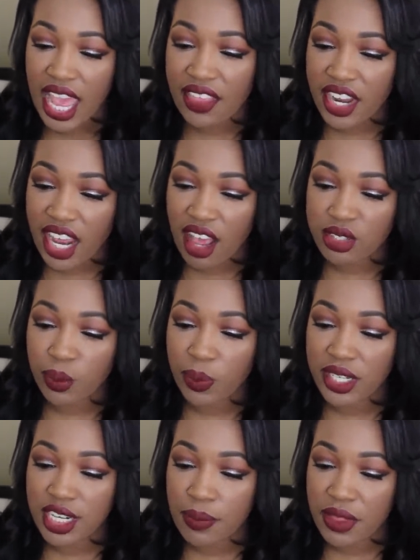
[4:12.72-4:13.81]
And then I also
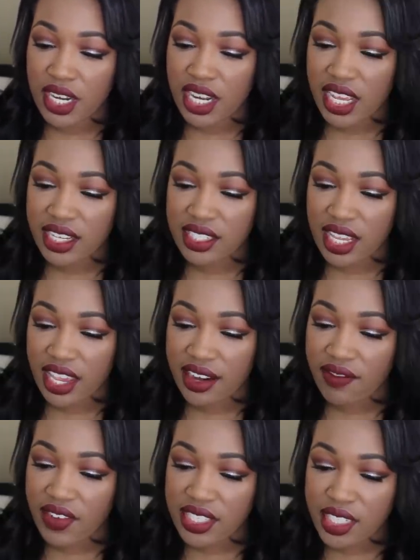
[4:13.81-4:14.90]
picked up the NYX
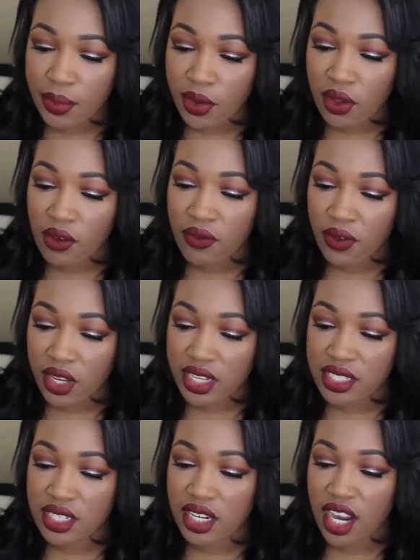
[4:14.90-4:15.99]
Invincible
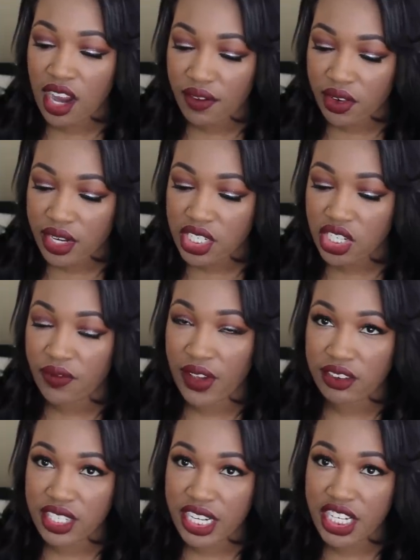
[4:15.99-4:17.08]
Fullest Coverage
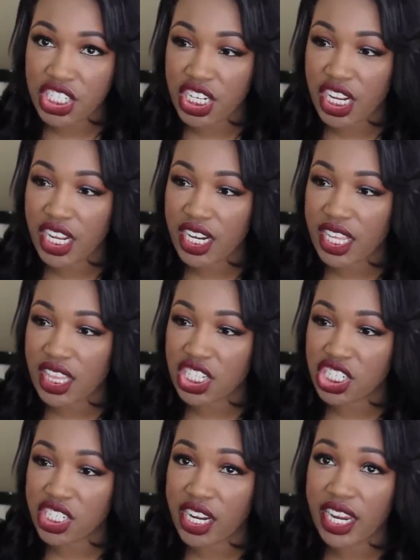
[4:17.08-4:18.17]
Foundation in the
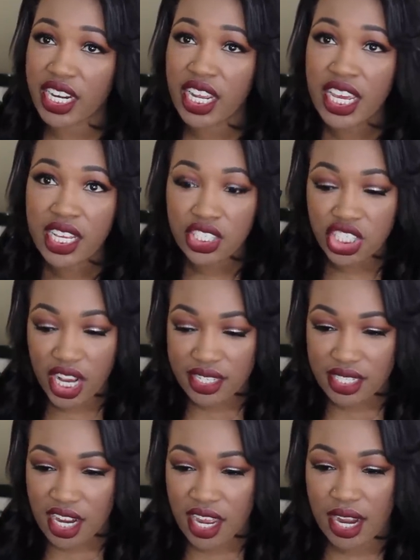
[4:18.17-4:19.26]
shade
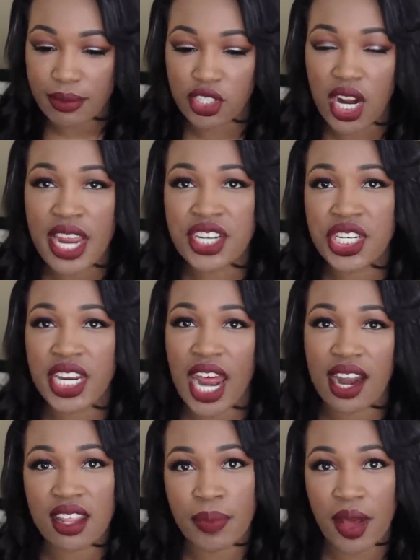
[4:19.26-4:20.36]
Chestnut. I'm trying to get
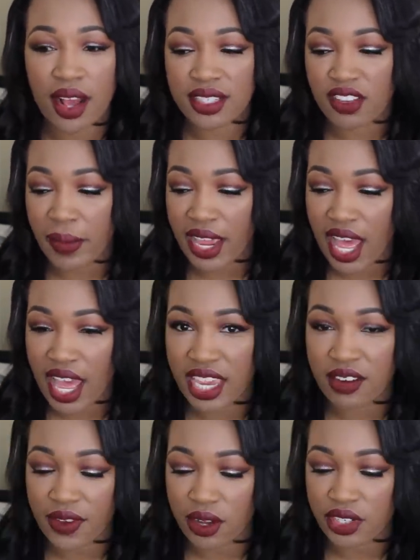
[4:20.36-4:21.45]
out of the box of my
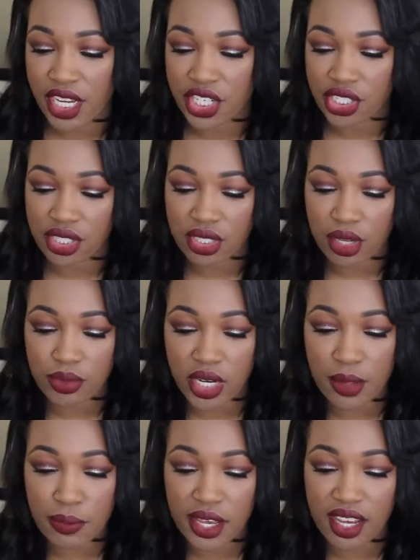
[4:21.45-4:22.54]
high-end foundation, so I'm
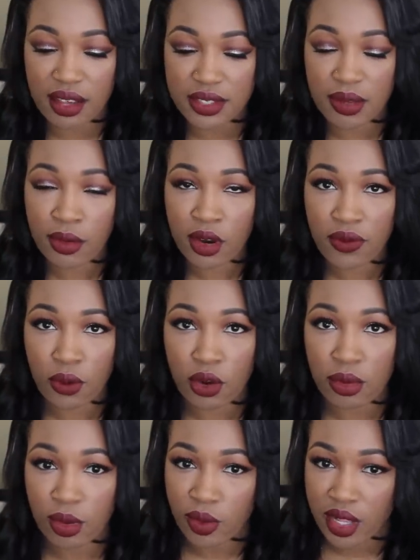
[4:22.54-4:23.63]
trying to pick up some more
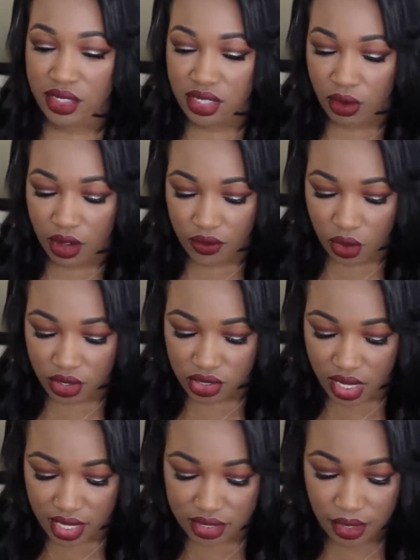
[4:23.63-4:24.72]
affordable ones. So, of course,
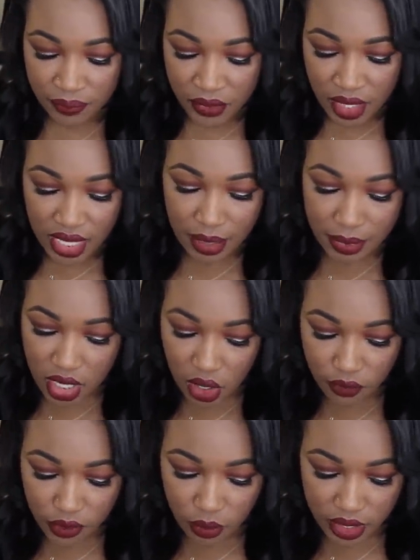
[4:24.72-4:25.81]
you guys, let me
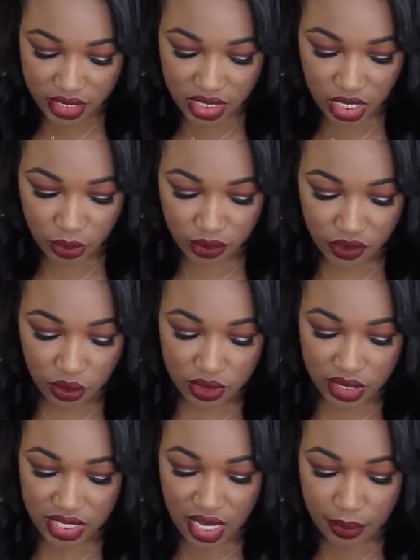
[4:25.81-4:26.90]
know if you want to see
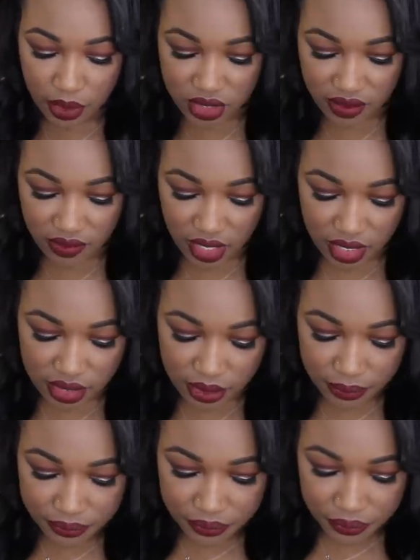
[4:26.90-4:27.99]
reviews and demos of these.